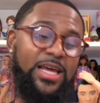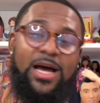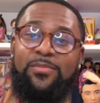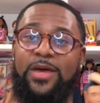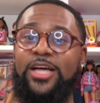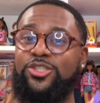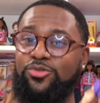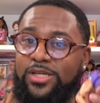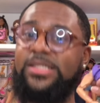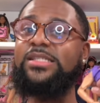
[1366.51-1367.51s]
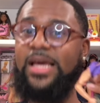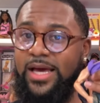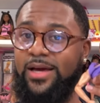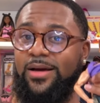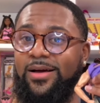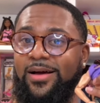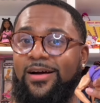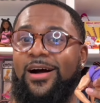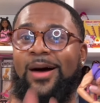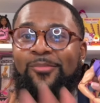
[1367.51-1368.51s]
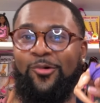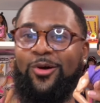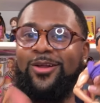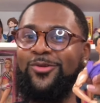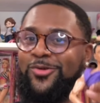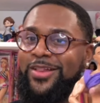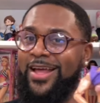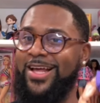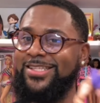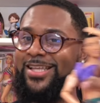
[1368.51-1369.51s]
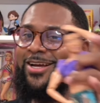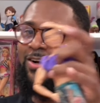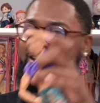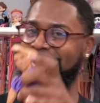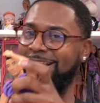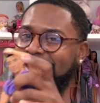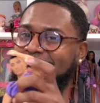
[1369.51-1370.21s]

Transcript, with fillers: And I'm, as you can see, I'm ordering little things here and there.